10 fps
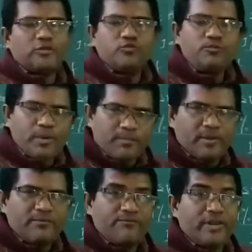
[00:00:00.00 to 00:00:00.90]
also
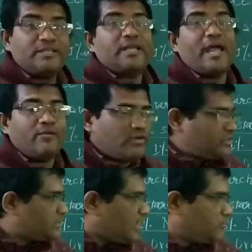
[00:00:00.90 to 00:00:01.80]
prepared fresh
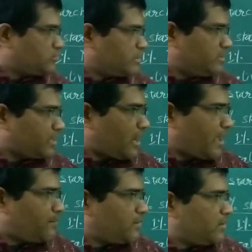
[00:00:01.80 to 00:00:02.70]
iodine solution in the
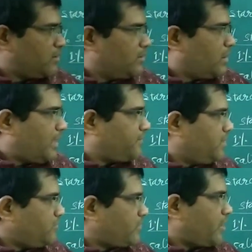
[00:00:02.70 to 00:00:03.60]
lab. And
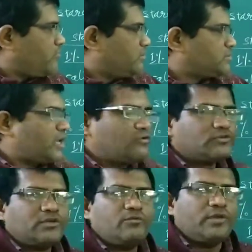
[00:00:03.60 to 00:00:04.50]
this iodine
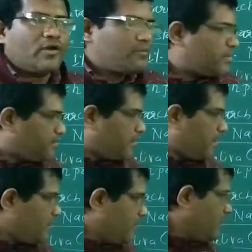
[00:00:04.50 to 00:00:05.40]
solution we have
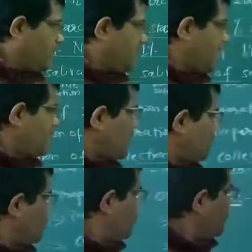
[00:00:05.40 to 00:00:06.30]
prepared. Then
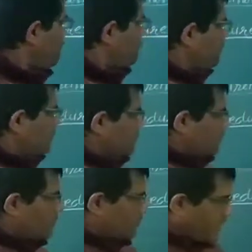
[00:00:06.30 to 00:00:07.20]
what to do?
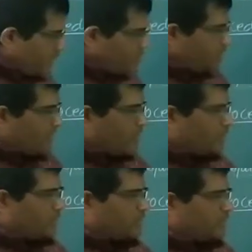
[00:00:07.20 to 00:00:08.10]
Then we
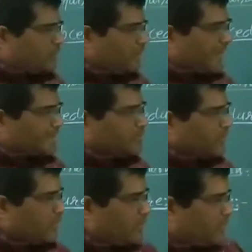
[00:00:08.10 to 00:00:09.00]
have done the
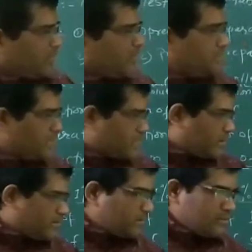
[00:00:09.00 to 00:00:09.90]
experimental
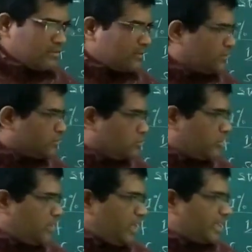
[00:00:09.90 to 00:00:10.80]
setup. So
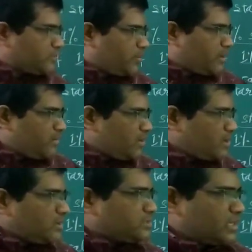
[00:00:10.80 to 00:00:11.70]
in experimental